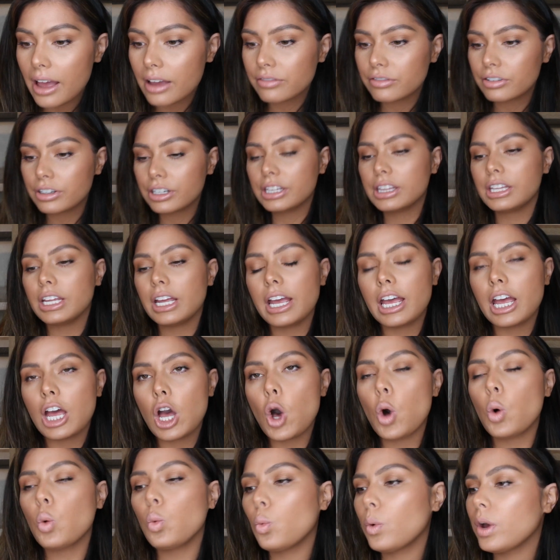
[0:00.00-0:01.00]
everything
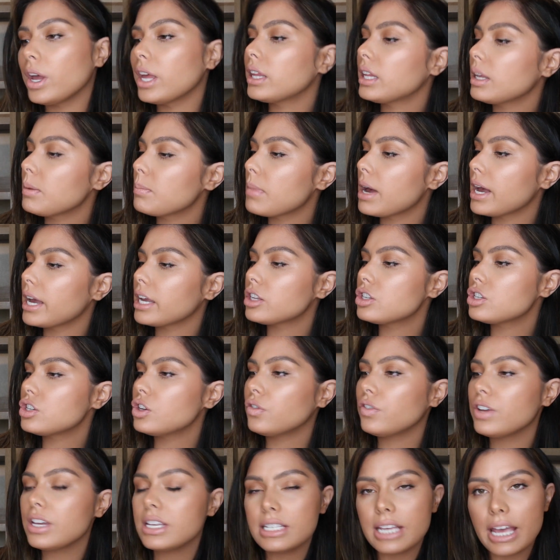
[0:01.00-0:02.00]
with my
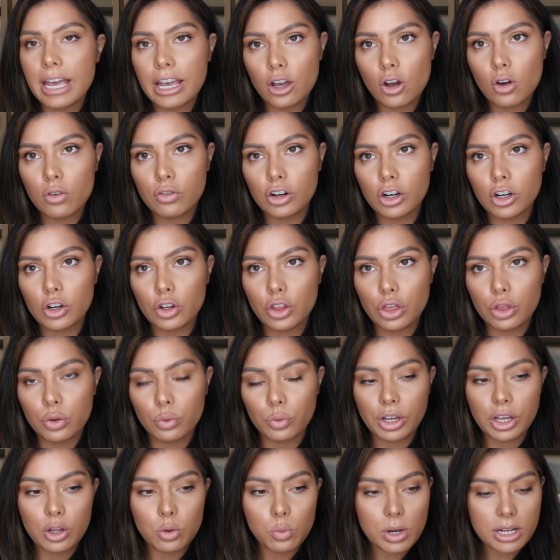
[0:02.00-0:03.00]
Too Faced Hangover
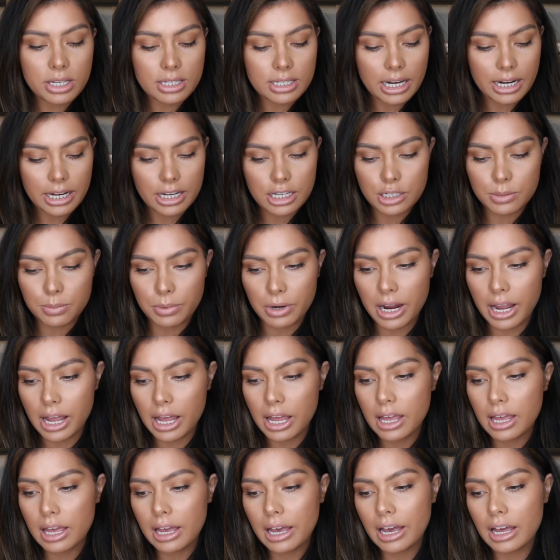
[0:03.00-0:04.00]
3-in-1 setting
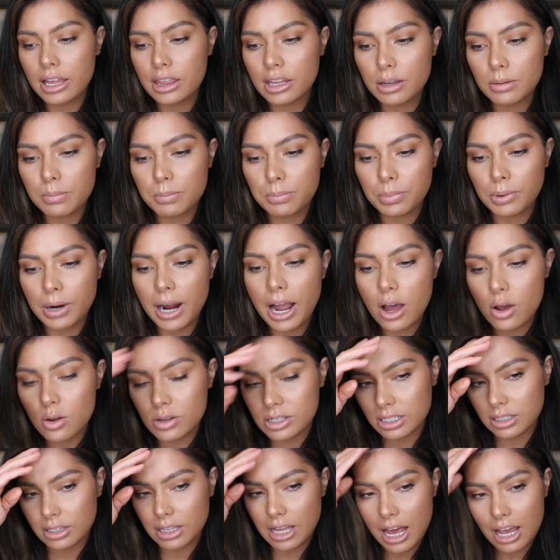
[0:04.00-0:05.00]
spray, and then
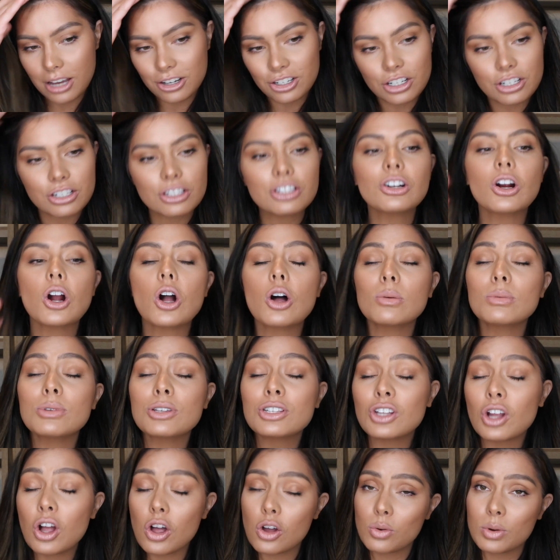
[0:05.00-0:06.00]
brows and lashes, they're
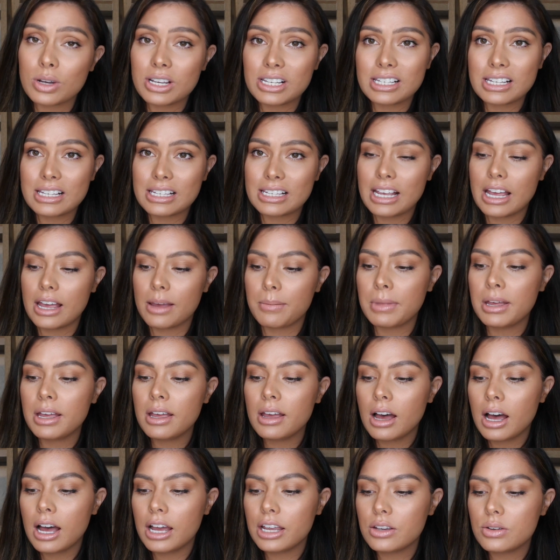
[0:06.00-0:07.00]
almost always the same.
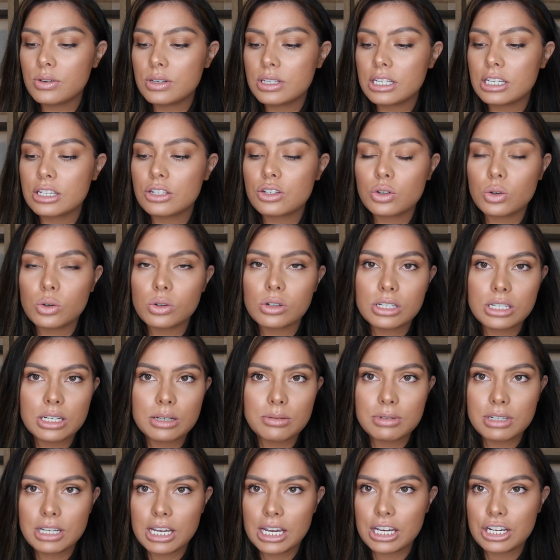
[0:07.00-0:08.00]
I use this Total
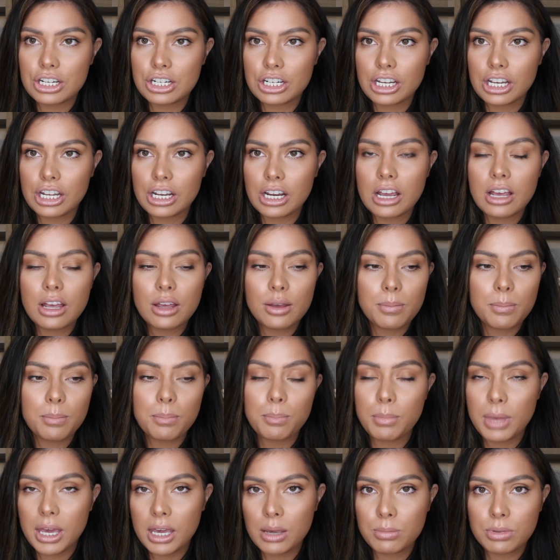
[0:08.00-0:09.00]
Temptation
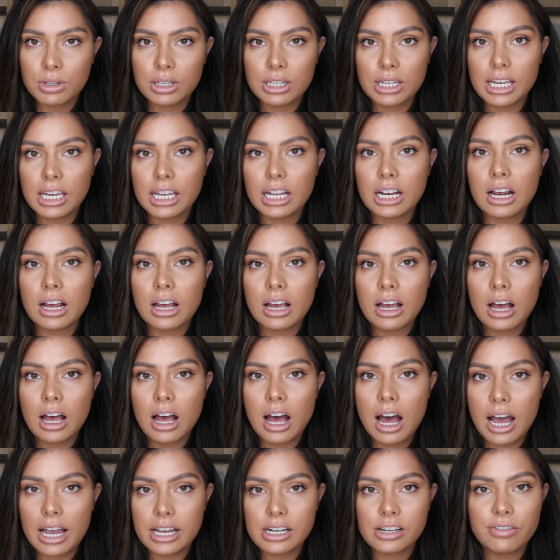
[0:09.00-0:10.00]
Maybelline
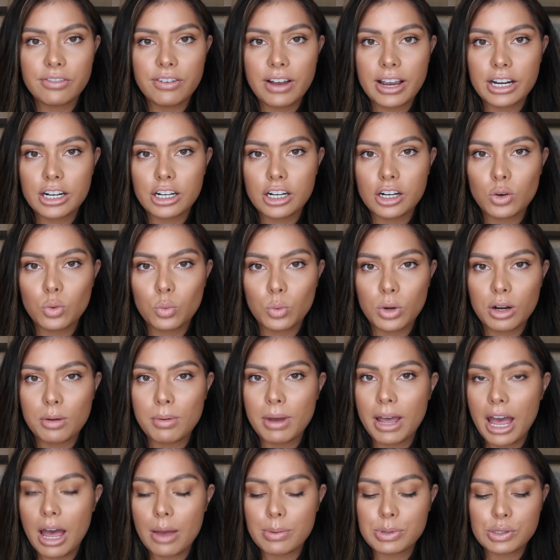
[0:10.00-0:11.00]
eye definer, one of
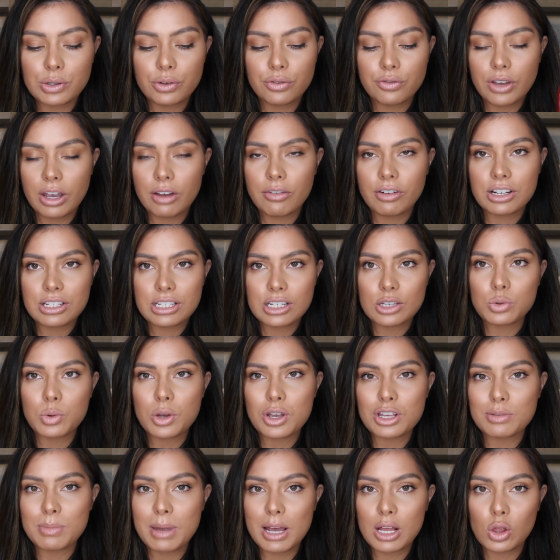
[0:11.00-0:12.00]
my absolute favorites, as
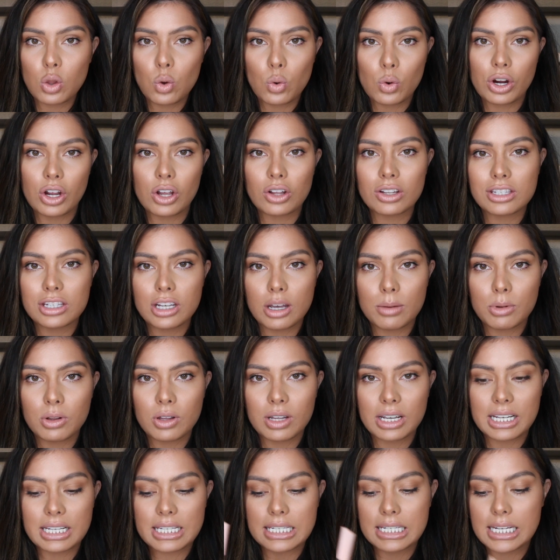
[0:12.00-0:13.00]
well as my L'Oreal
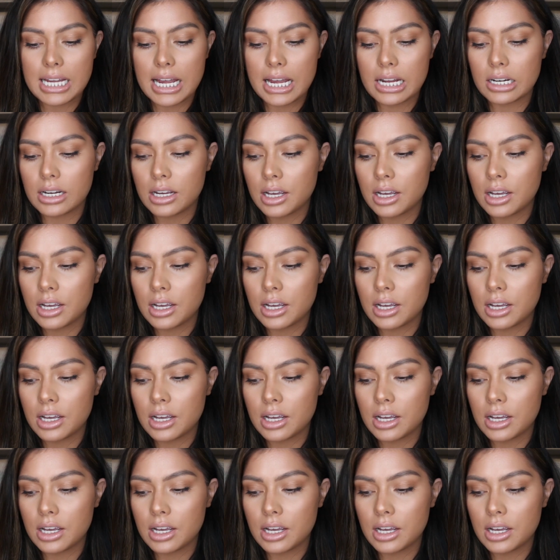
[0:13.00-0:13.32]
Double Extend.